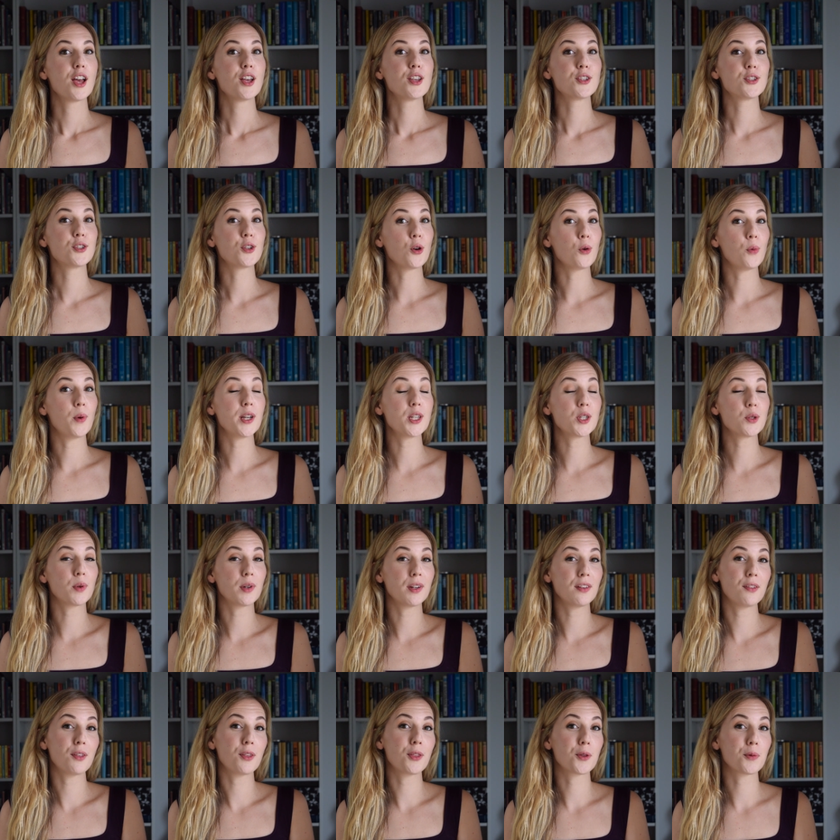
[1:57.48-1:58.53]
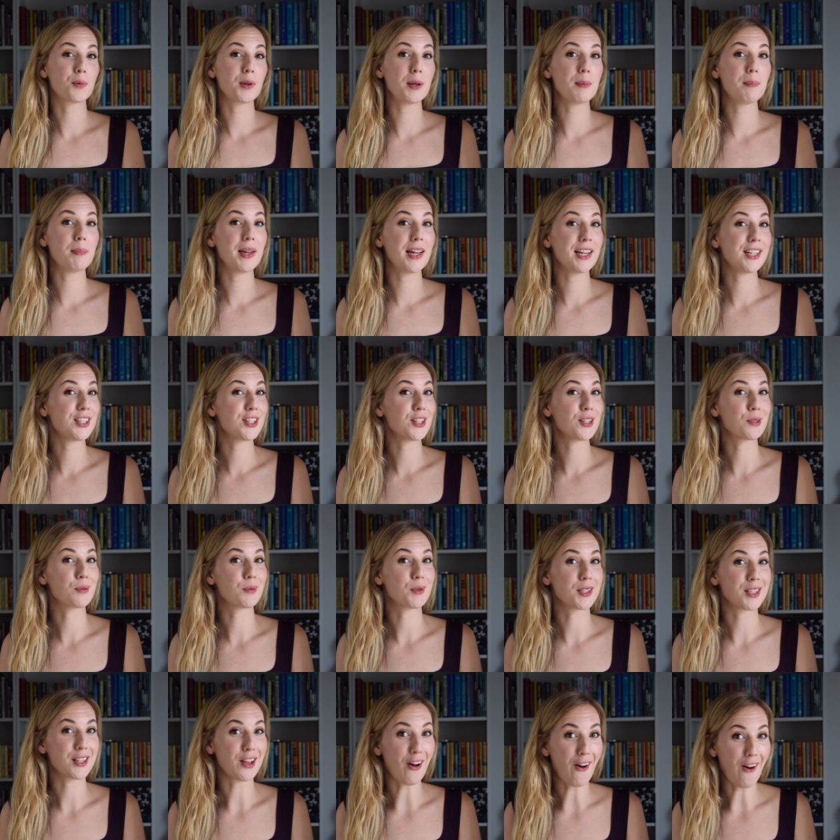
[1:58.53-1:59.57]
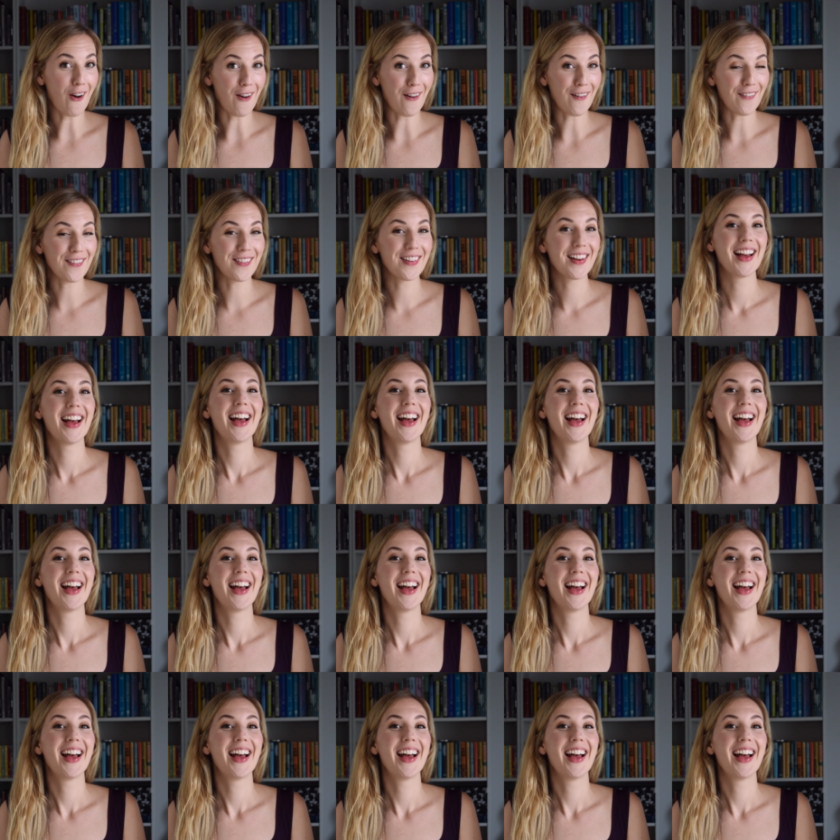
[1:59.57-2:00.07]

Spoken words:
So which one of the 3 pitches was off?